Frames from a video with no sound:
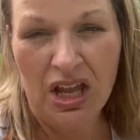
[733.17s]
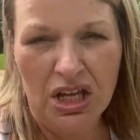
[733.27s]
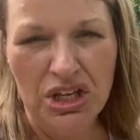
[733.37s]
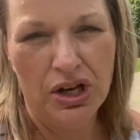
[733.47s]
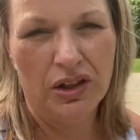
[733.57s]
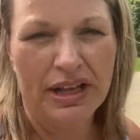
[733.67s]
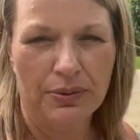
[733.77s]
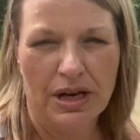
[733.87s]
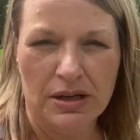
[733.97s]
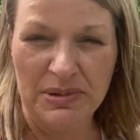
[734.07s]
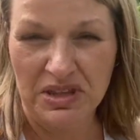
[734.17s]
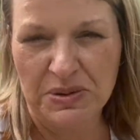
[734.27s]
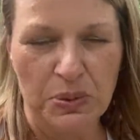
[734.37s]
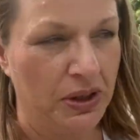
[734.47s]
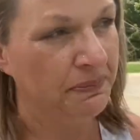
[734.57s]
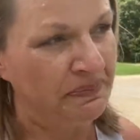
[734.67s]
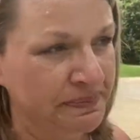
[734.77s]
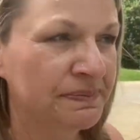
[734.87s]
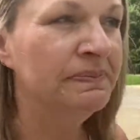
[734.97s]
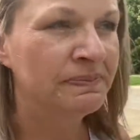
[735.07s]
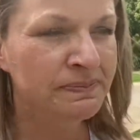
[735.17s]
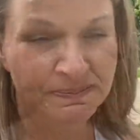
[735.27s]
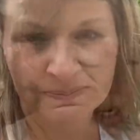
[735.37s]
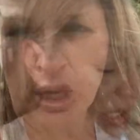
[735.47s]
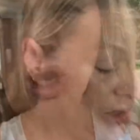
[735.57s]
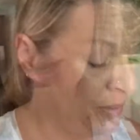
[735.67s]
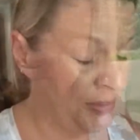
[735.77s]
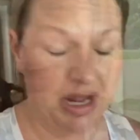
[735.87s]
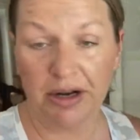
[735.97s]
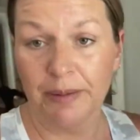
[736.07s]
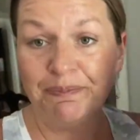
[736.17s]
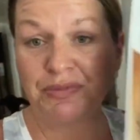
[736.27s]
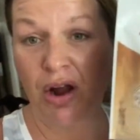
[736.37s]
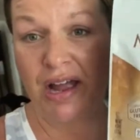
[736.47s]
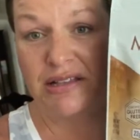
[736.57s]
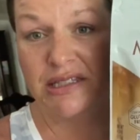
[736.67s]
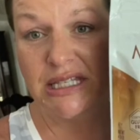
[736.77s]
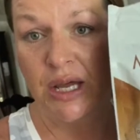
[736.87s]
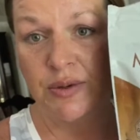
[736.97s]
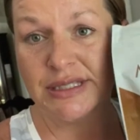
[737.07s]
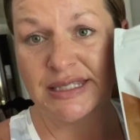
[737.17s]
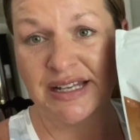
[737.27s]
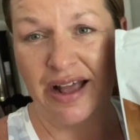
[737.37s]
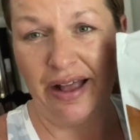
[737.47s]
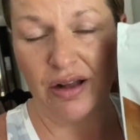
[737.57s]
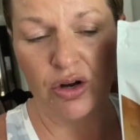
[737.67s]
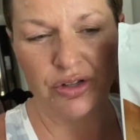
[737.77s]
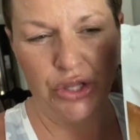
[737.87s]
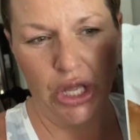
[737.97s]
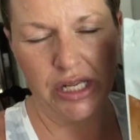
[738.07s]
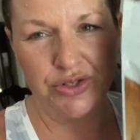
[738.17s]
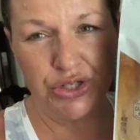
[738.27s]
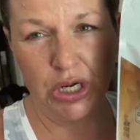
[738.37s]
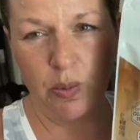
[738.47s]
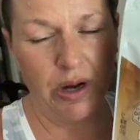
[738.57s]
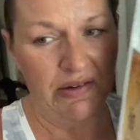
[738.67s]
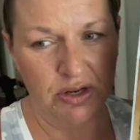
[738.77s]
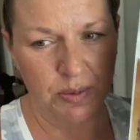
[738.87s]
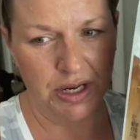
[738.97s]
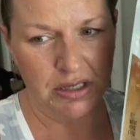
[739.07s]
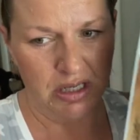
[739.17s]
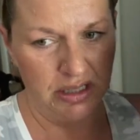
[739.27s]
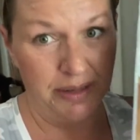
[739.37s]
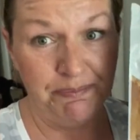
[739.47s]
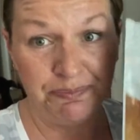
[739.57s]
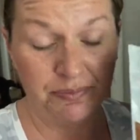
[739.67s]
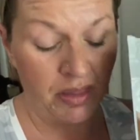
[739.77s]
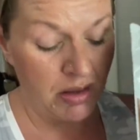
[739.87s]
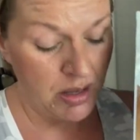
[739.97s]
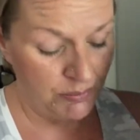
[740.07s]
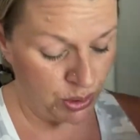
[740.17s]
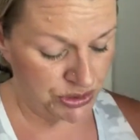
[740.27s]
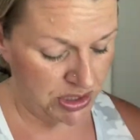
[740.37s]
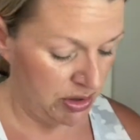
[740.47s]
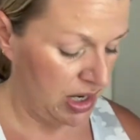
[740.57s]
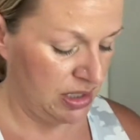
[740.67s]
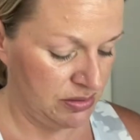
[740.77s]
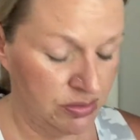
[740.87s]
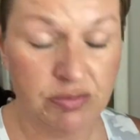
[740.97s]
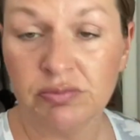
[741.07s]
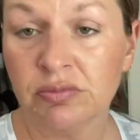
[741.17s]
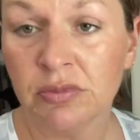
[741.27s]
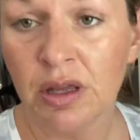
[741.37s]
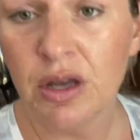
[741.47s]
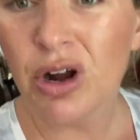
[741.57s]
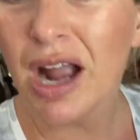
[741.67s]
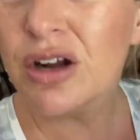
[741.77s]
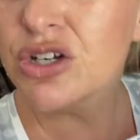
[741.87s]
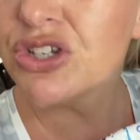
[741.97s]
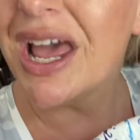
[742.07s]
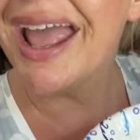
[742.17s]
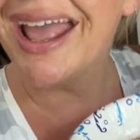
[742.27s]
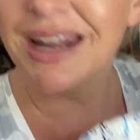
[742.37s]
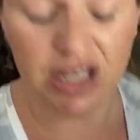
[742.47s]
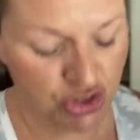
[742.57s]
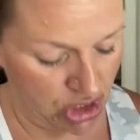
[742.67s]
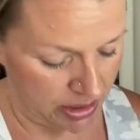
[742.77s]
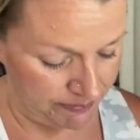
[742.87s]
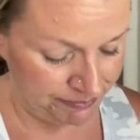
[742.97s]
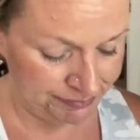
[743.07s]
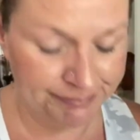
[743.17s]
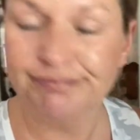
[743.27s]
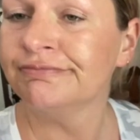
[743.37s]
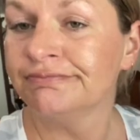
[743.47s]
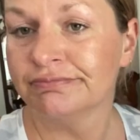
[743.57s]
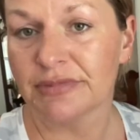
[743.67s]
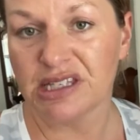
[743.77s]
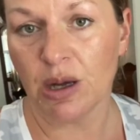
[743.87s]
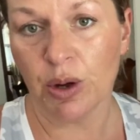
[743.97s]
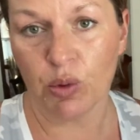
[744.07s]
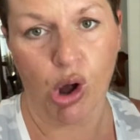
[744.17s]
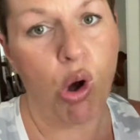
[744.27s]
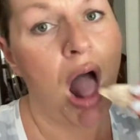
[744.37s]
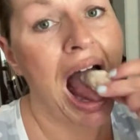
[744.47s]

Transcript: You know, like it rained on me this morning. All right, I had to pull my hair up. All right, so snack or lunch or whatever you want to call it. Multigrain crackers and chicken. That's how we roll.